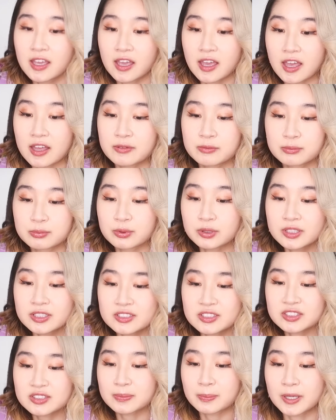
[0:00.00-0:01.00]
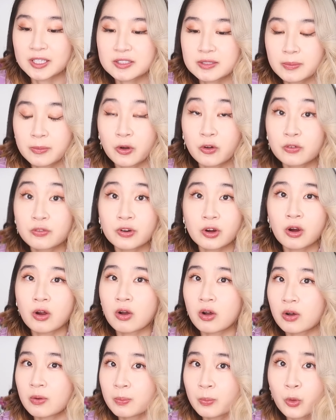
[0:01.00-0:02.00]
and really just makes them
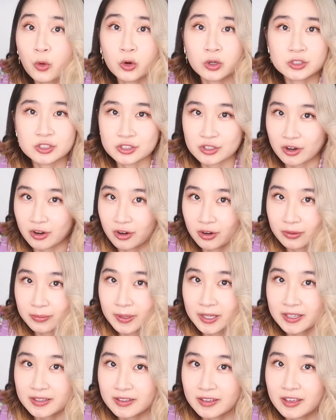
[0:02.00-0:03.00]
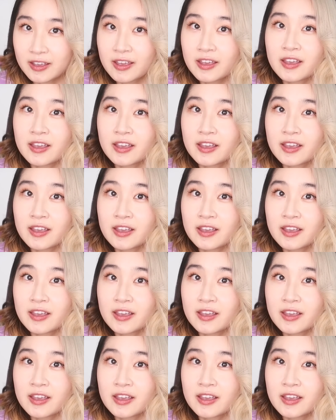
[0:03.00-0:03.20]
overall more charming